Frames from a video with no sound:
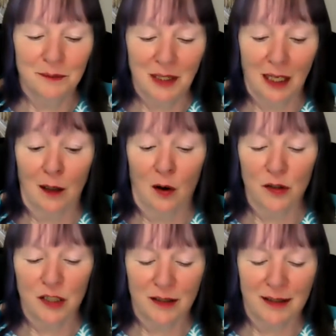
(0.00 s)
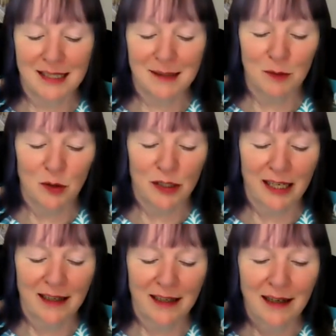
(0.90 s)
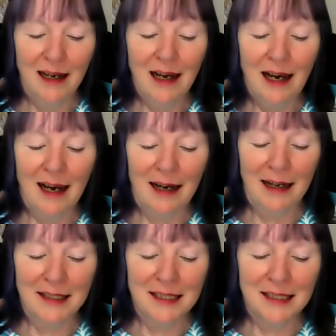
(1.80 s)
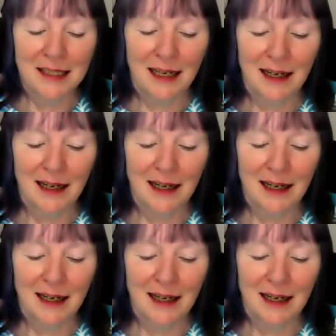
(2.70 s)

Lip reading: a lot this morning, and